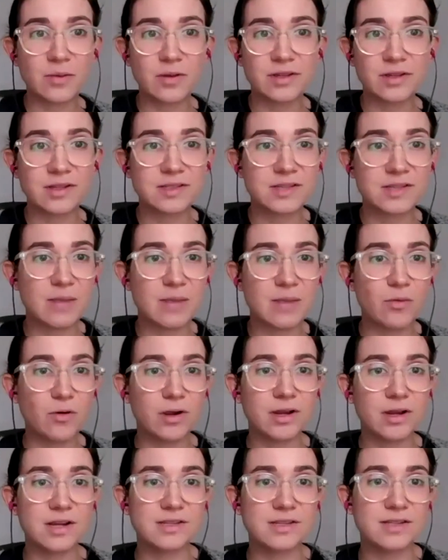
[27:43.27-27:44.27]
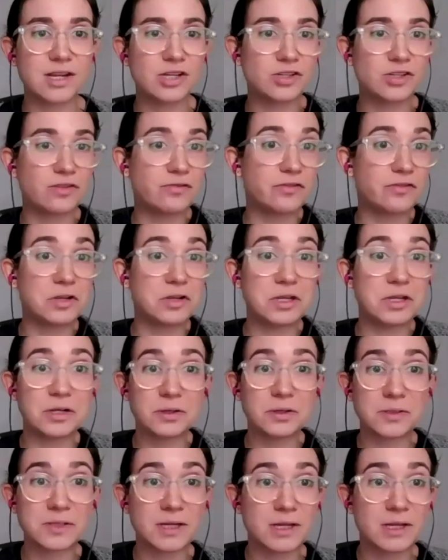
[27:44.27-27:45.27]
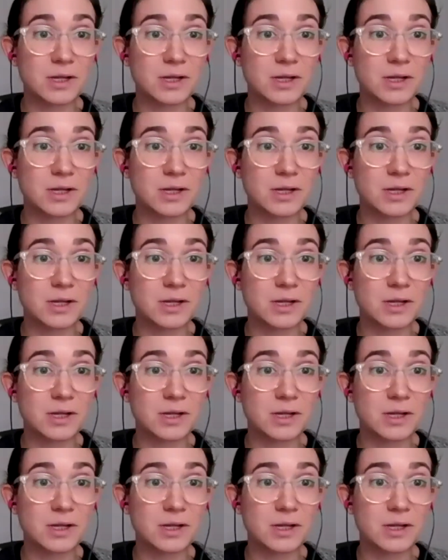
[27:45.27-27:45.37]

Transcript: with the same organization for years and